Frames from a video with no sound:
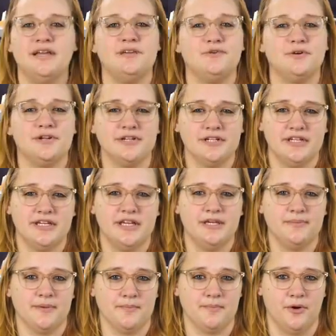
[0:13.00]
In order to
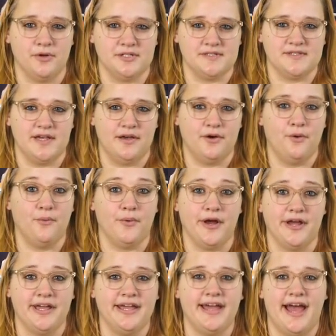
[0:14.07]
keep your motorcycle
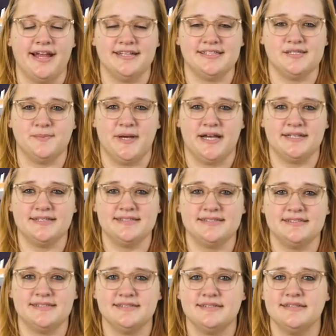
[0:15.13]
working at its
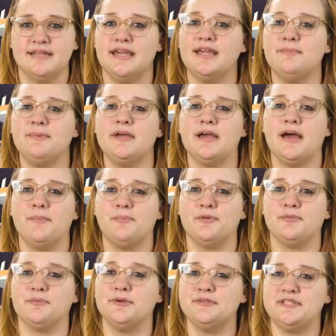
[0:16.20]
best, keeping up
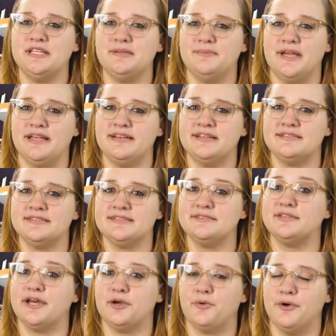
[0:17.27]
with routine maintenance
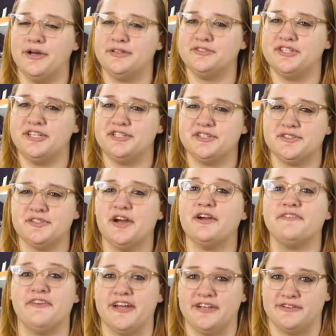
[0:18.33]
like oil changes are
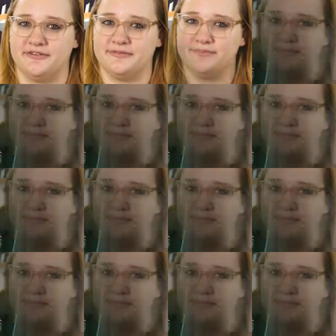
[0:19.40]
vital.